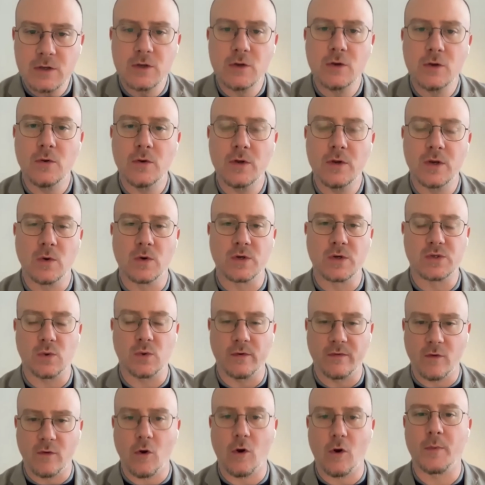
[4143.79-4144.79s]
knew you were
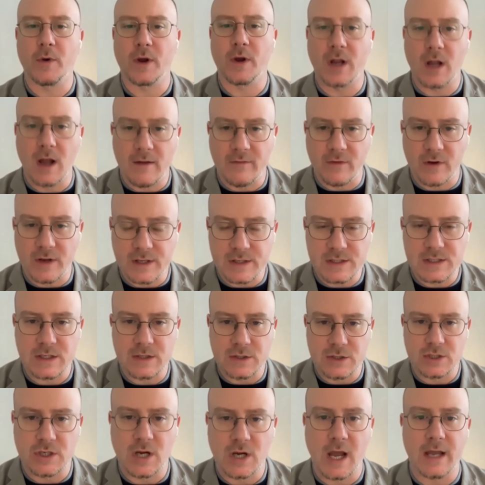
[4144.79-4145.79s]
sort of corporate governance
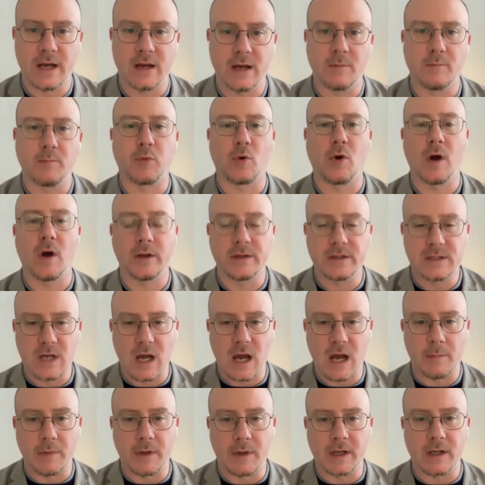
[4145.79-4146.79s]
China, broad
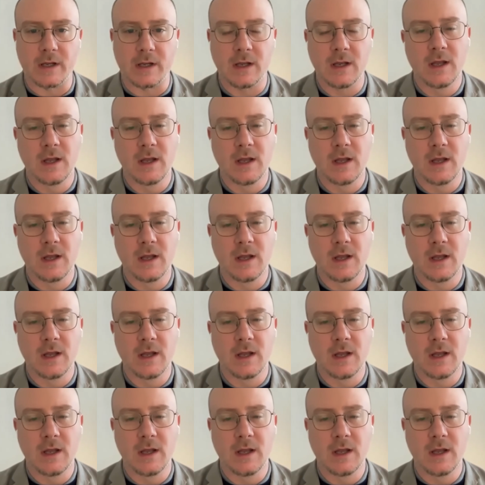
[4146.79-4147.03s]
topic.